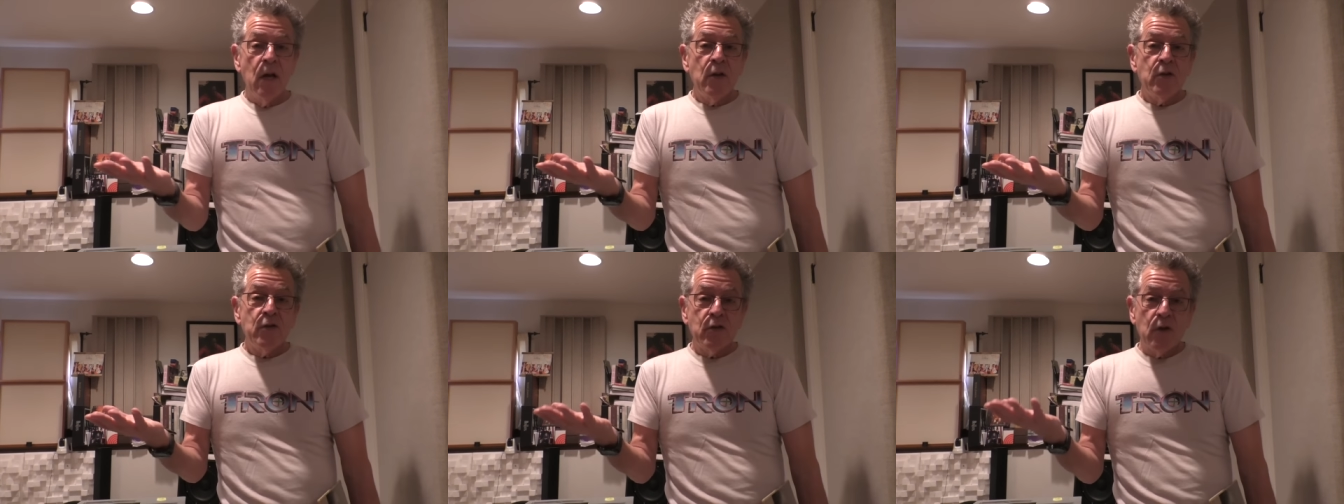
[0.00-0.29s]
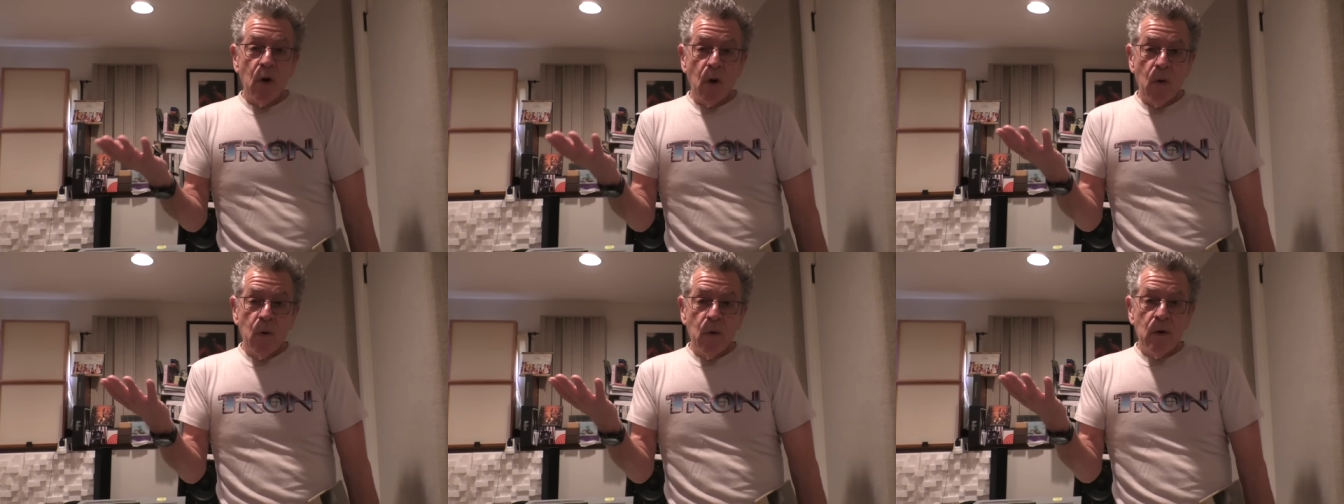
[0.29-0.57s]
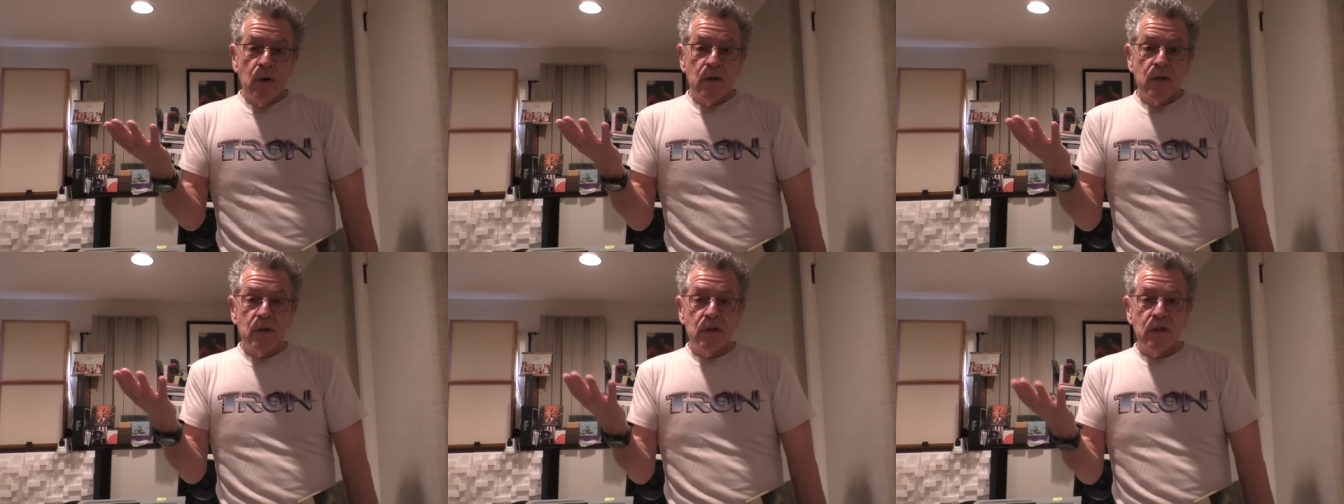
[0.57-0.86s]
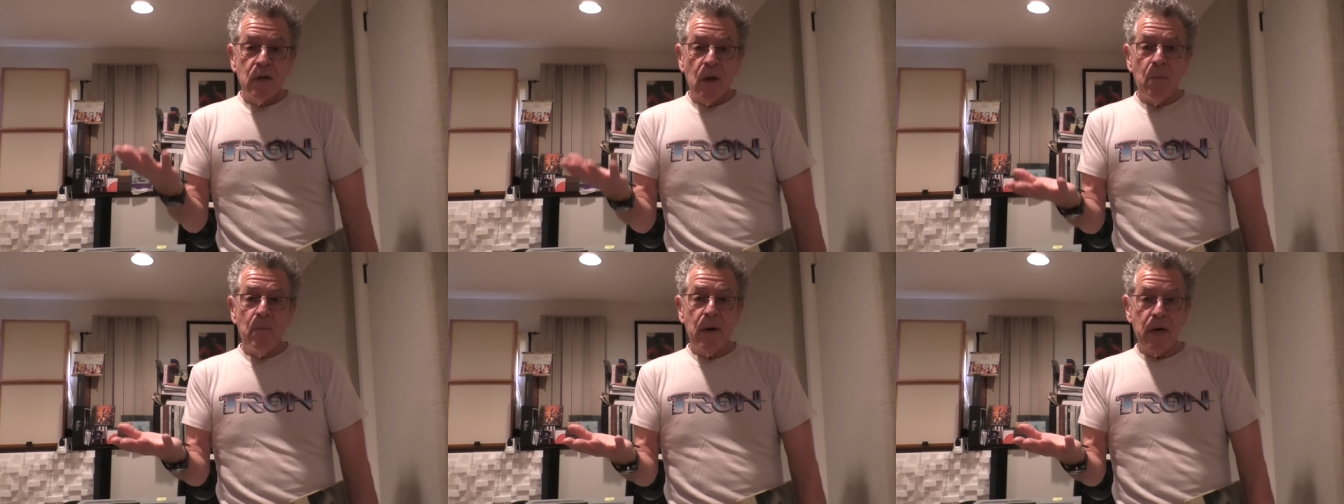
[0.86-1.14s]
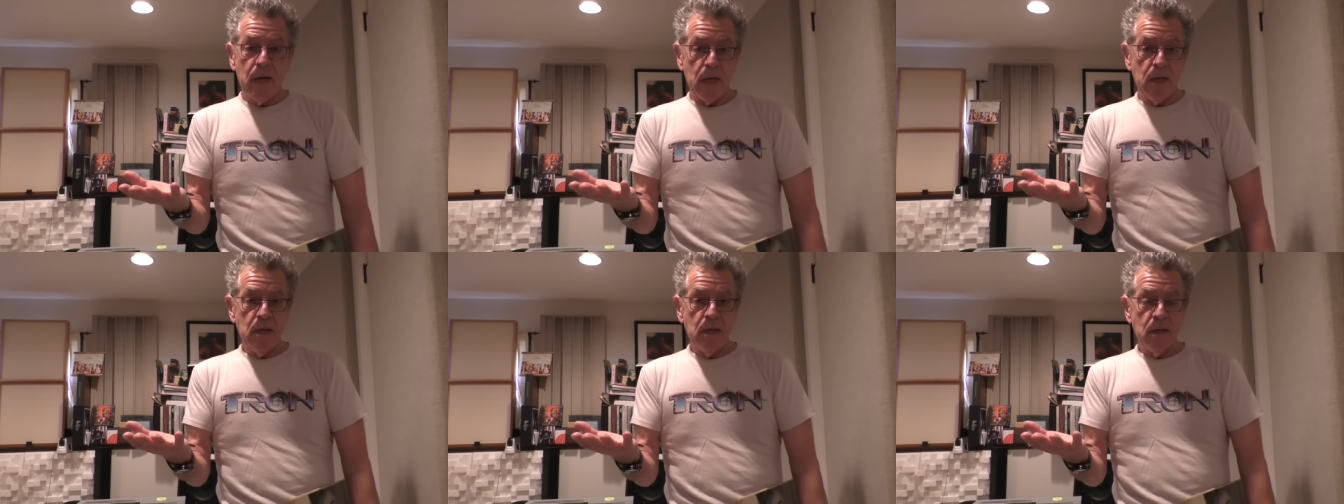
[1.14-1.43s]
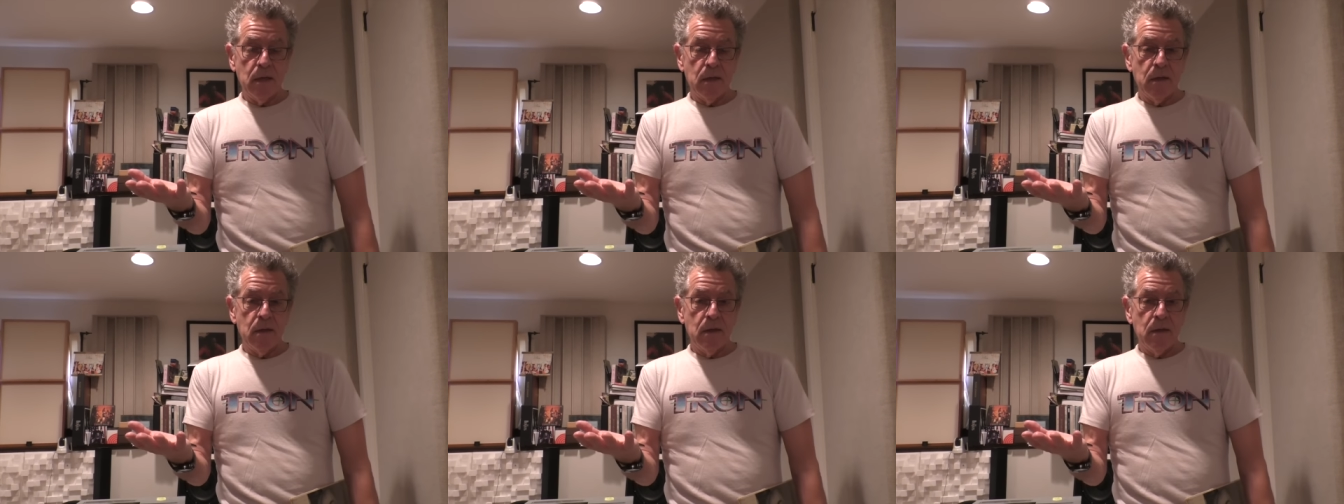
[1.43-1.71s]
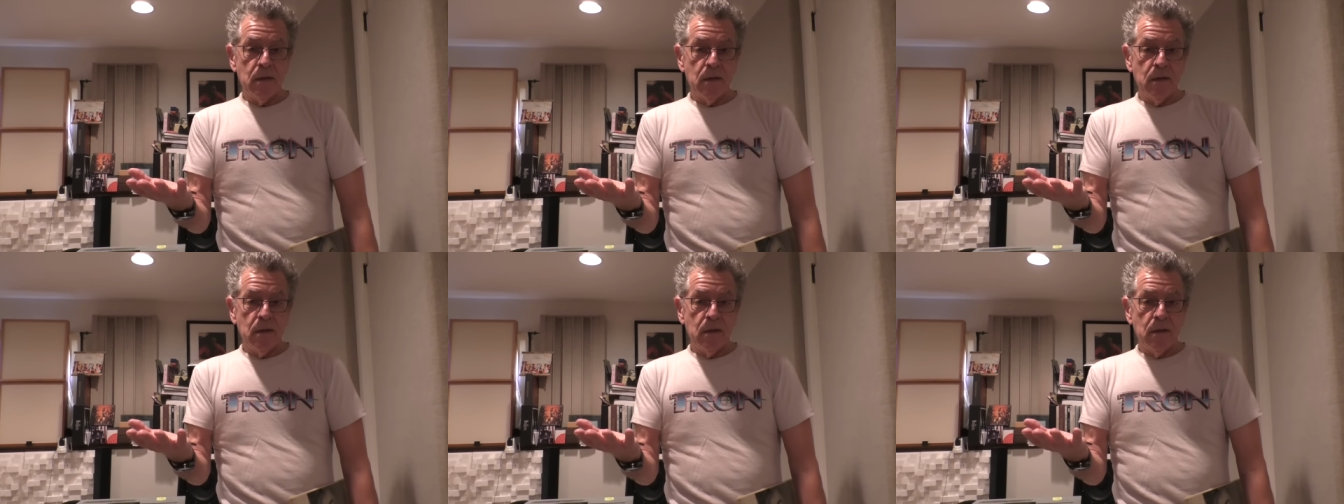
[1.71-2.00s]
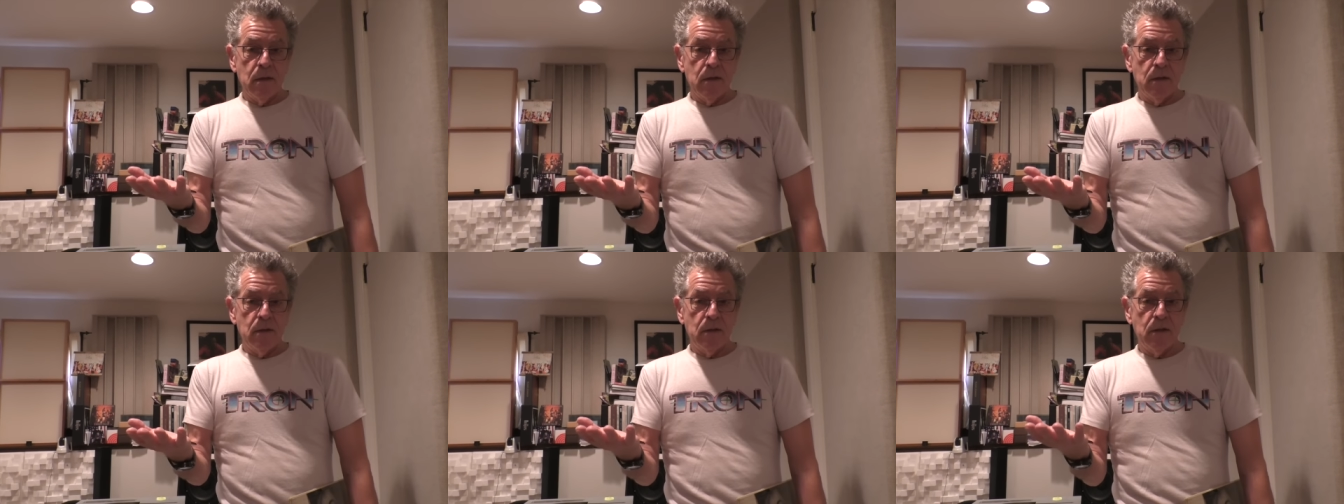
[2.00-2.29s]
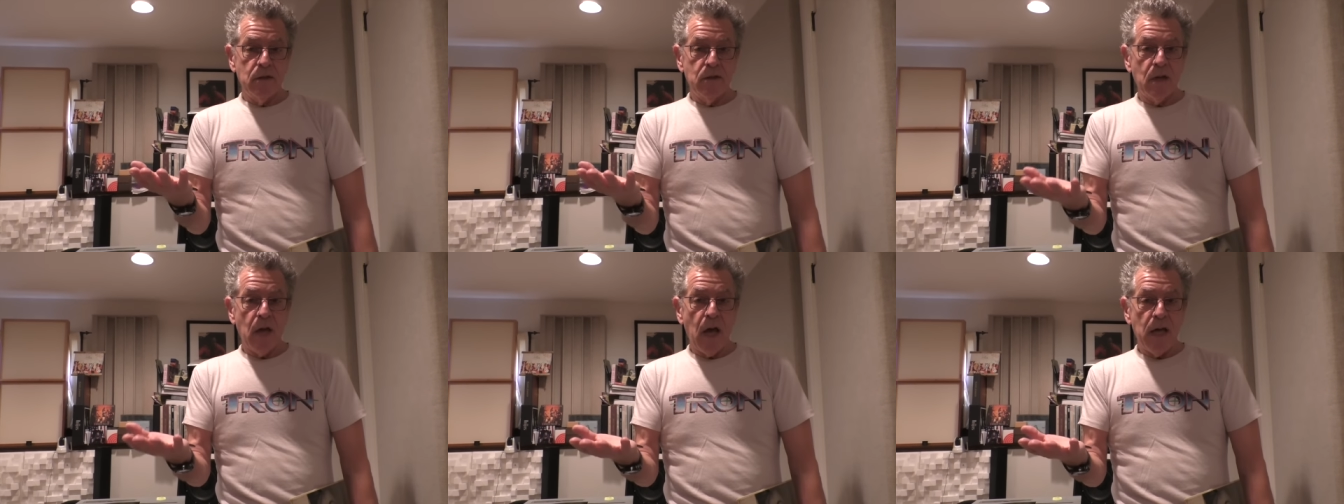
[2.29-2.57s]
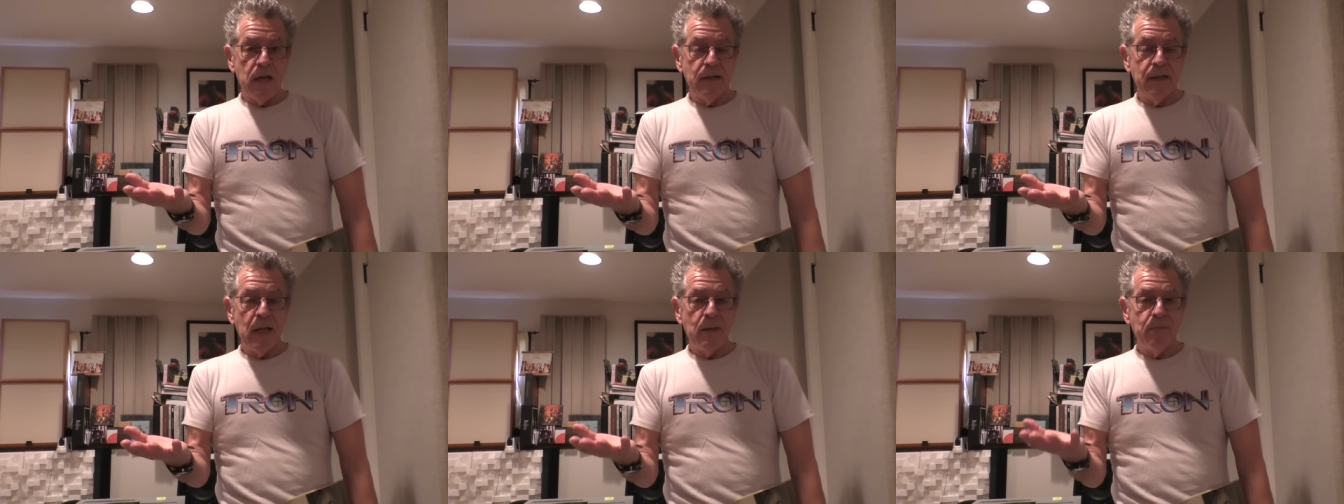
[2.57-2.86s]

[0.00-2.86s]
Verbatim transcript: So somebody decided